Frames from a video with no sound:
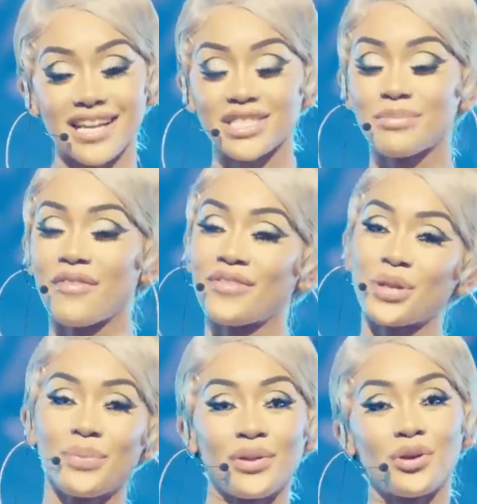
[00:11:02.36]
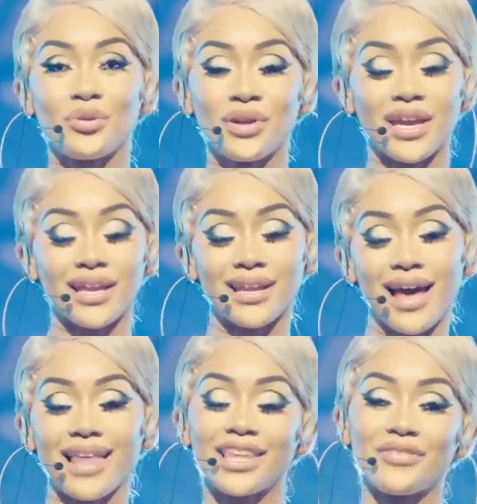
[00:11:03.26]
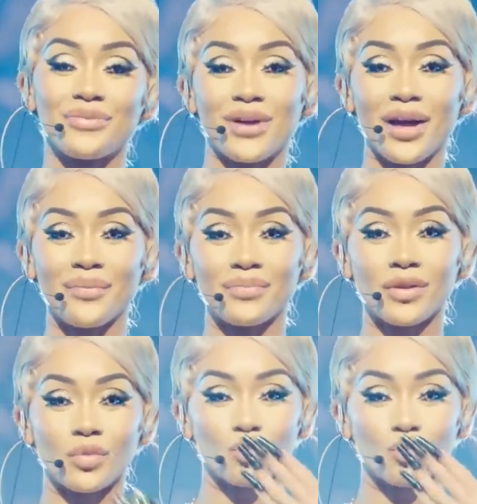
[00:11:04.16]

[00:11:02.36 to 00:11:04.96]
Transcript: shout out to my Filipino queen. I love you, Mom.